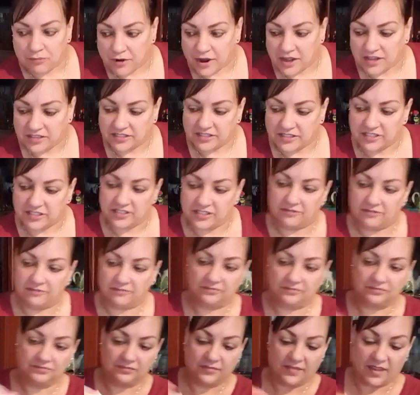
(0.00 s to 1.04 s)
process.
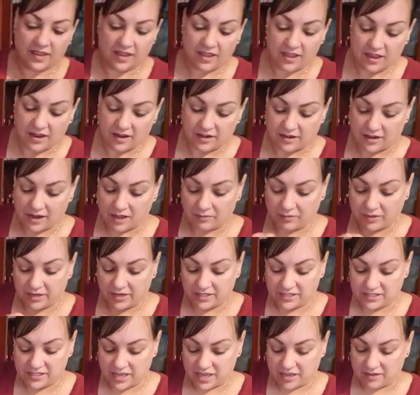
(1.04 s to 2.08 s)
And I'm
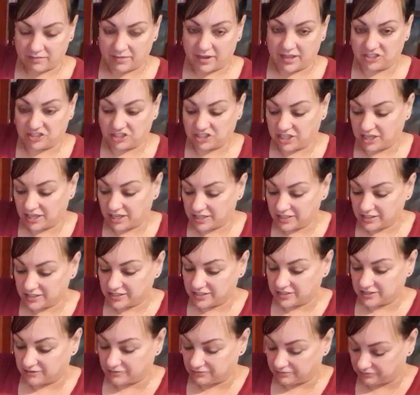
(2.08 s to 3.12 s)
gonna take my
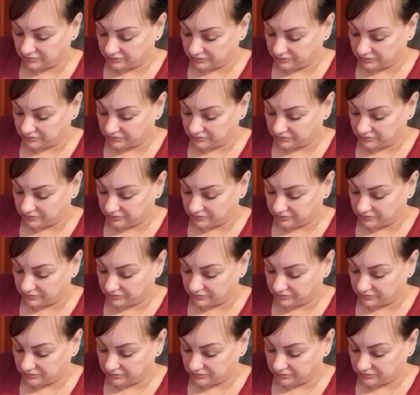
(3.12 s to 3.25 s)
cheese,